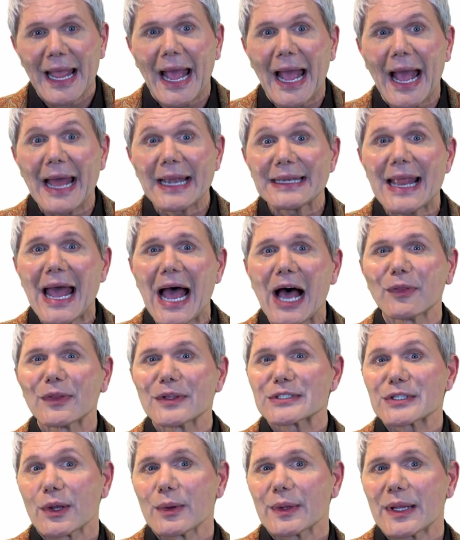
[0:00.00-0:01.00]
And now
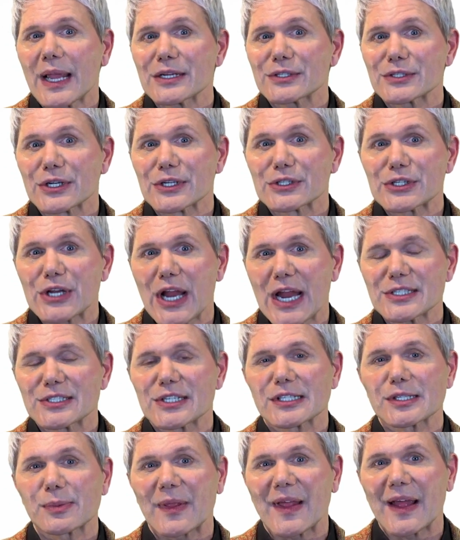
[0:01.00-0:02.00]
this location
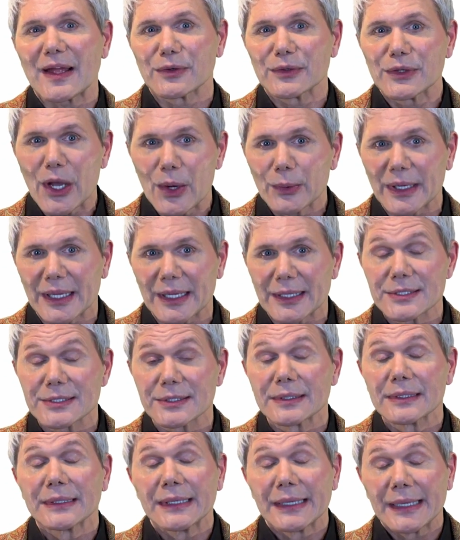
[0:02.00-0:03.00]
changes without
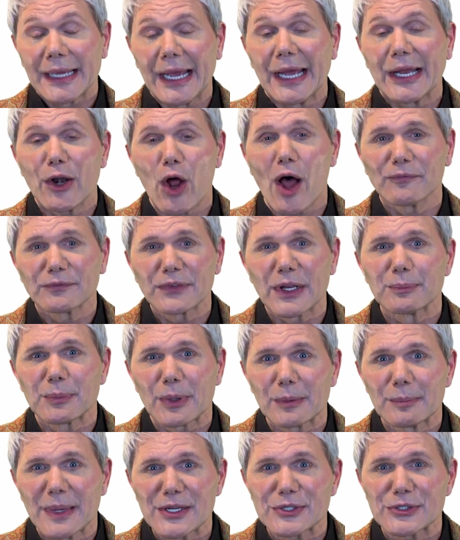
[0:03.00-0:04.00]
notice and often
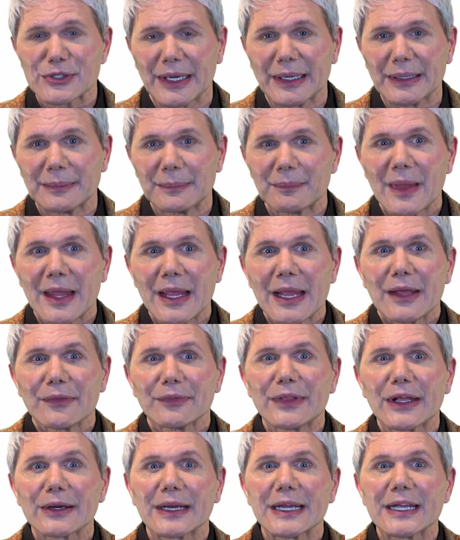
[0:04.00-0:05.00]
permission.
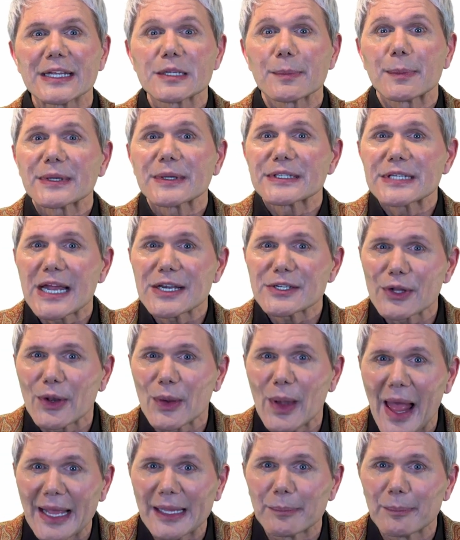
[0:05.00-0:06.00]
There is a potential
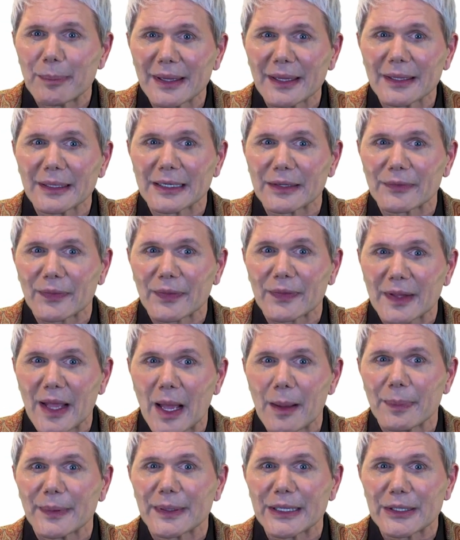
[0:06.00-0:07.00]
liability that the
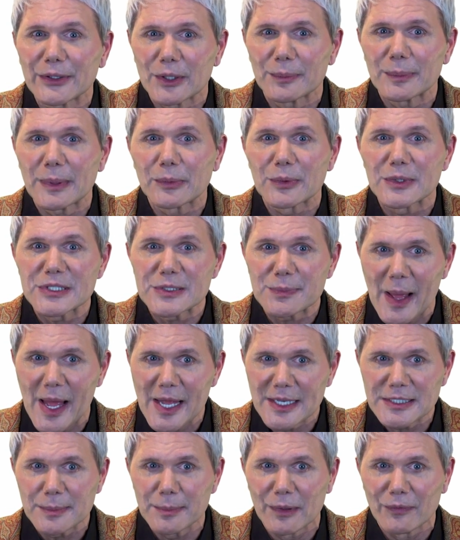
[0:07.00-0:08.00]
company could be
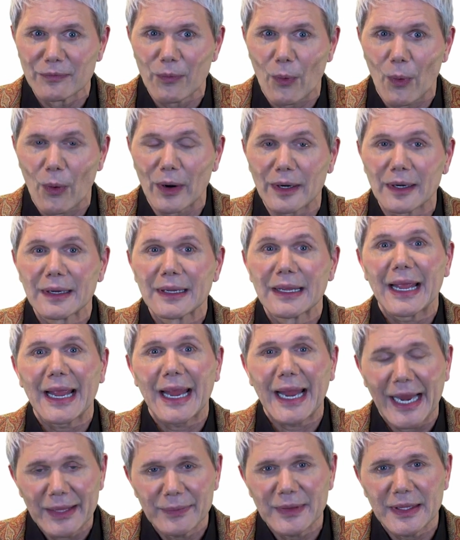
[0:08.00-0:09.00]
responsible for
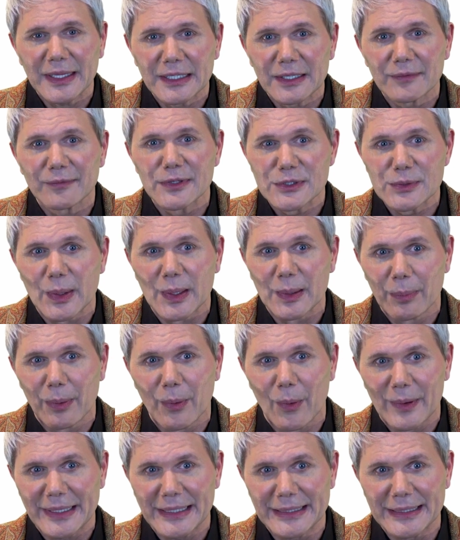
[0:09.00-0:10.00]
and the individual
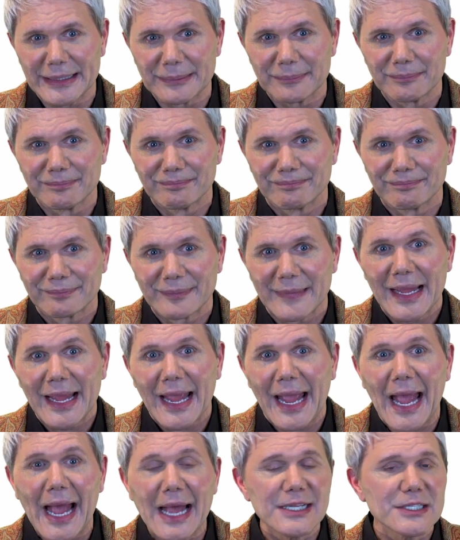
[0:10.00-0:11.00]
employee.
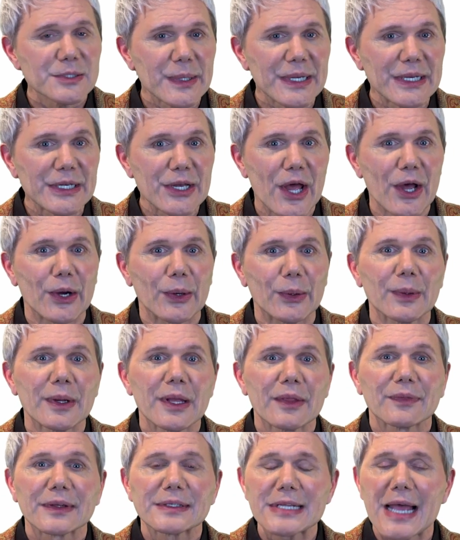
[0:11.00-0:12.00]
As we know,
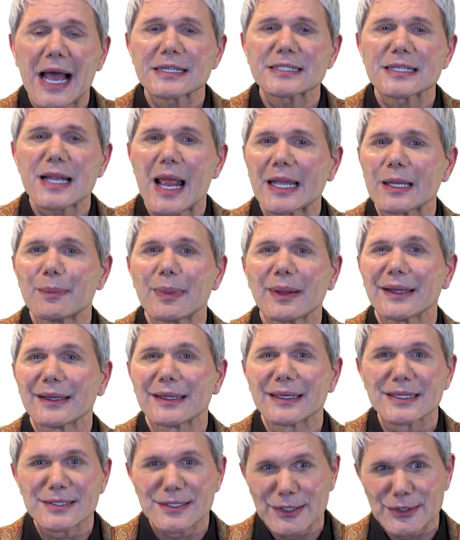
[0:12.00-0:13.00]
the tax
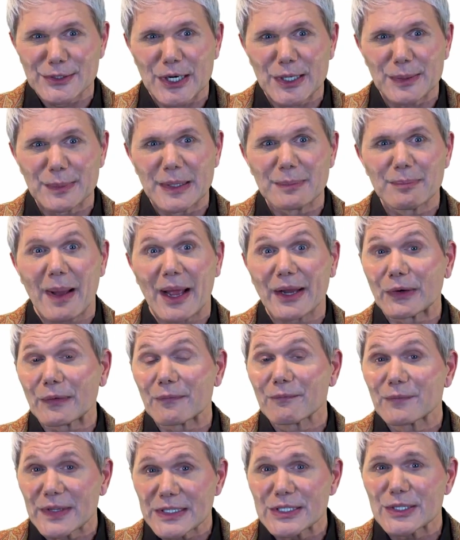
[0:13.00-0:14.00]
liability is determined by your
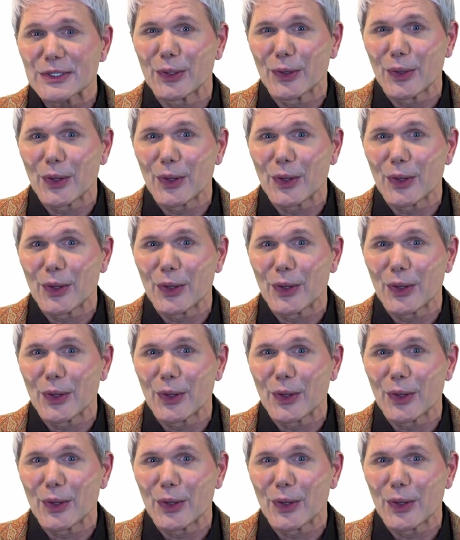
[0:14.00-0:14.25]
physical